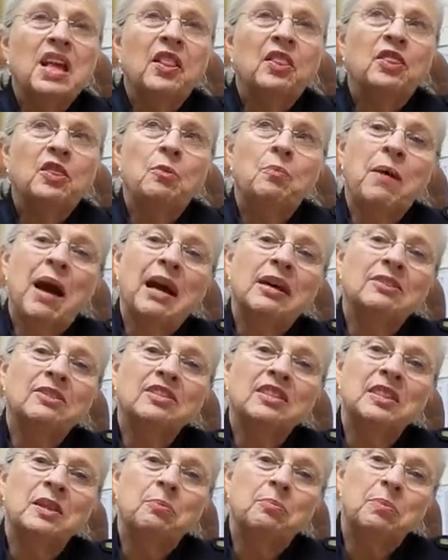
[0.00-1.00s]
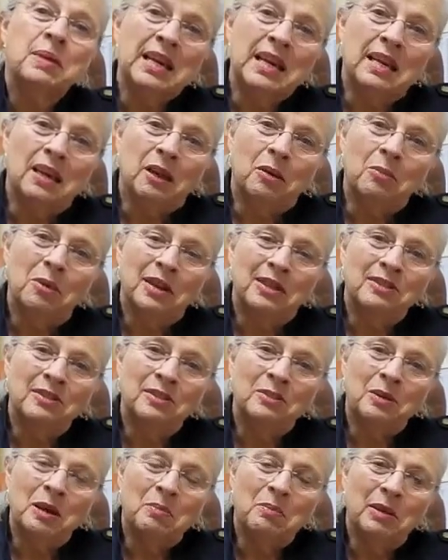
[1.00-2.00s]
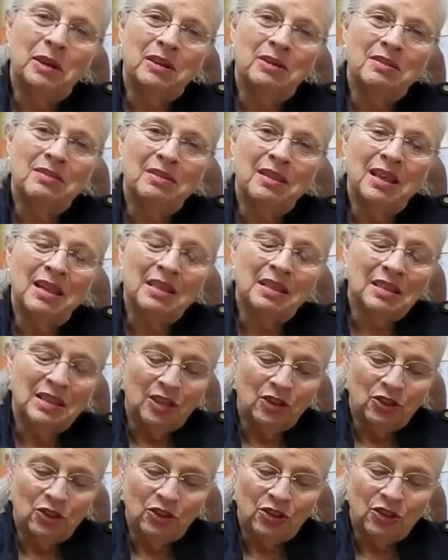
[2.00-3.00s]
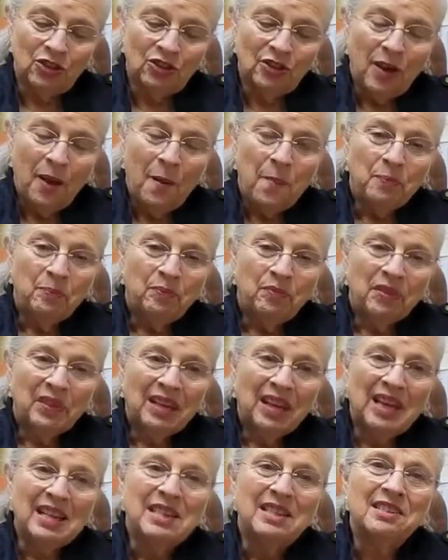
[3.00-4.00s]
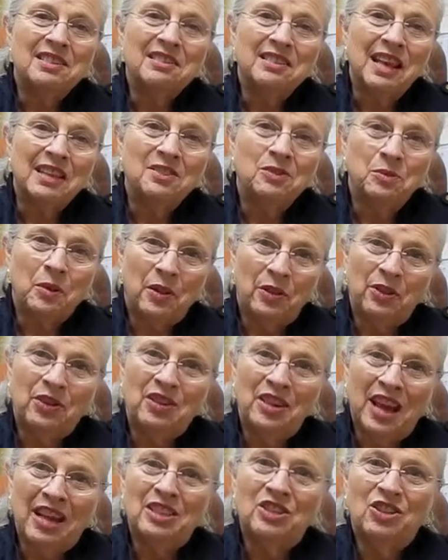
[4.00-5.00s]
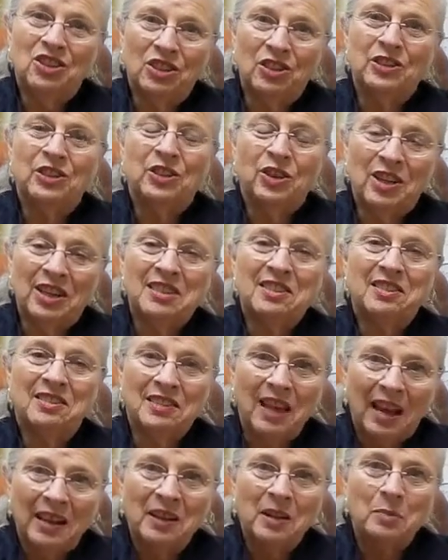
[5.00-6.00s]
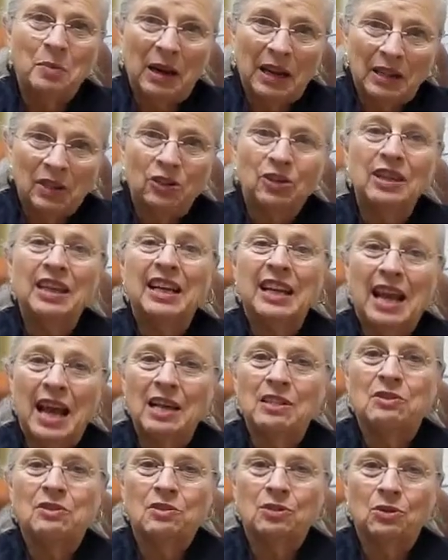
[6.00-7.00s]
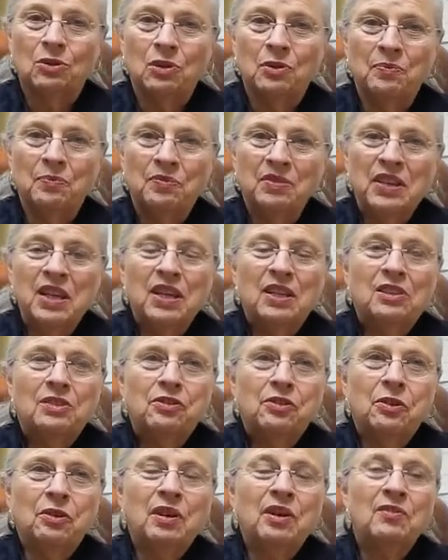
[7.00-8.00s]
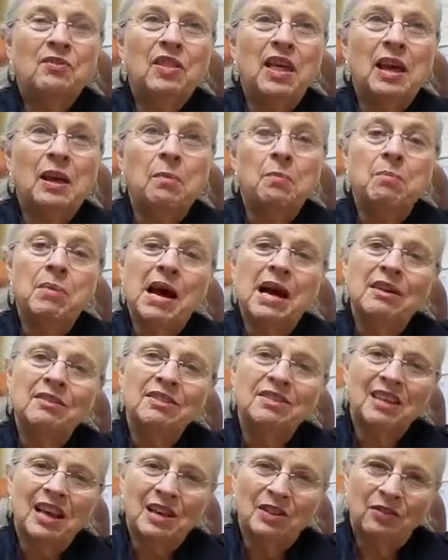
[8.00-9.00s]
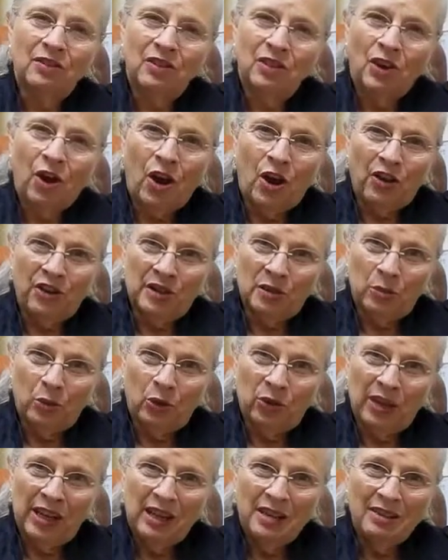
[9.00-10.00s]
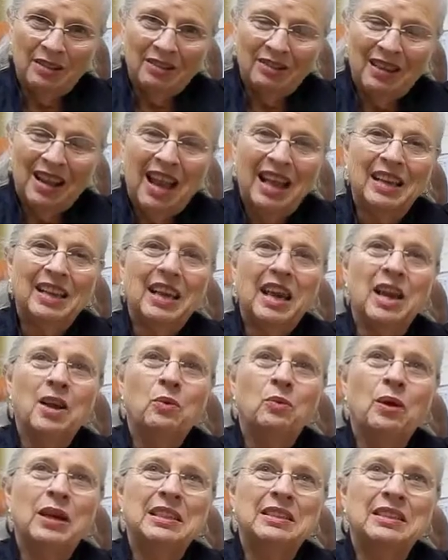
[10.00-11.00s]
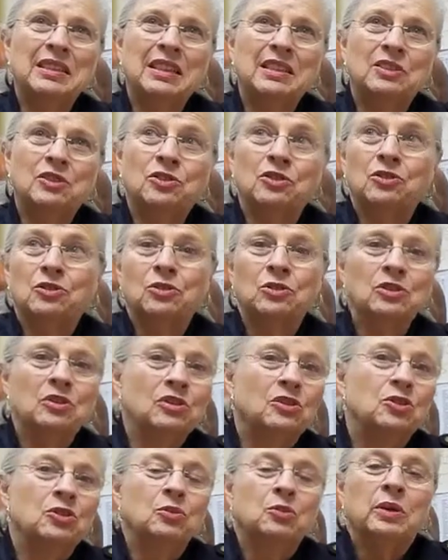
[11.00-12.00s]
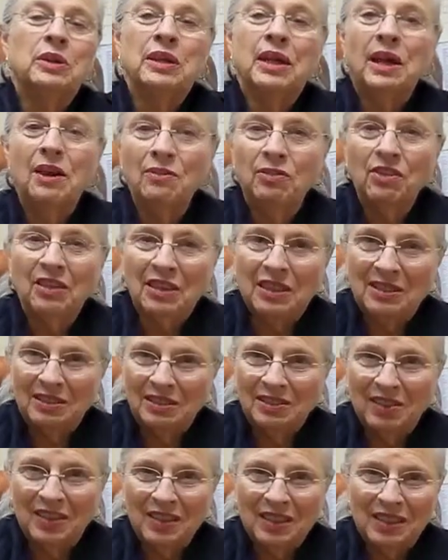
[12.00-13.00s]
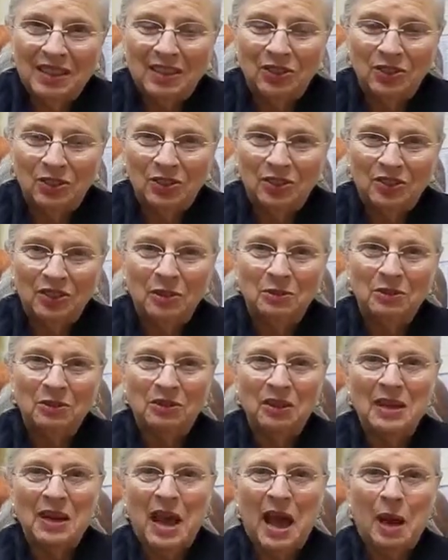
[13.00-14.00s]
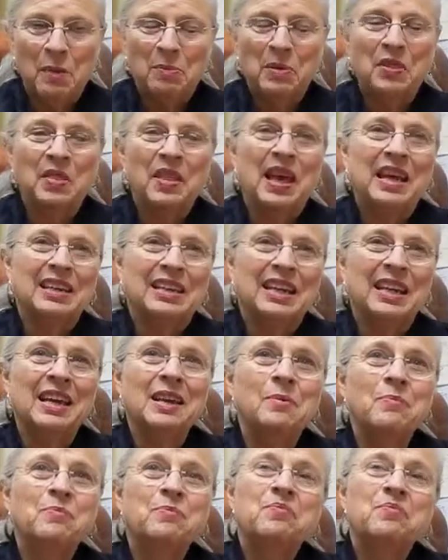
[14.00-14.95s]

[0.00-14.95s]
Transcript: The bounce and the beam is the way parents and teachers can assess whether or not children are excited by learning at school. So if they bounce out of the car in the morning and can't wait to get to school to do whatever it is that the teacher said was going to happen that day,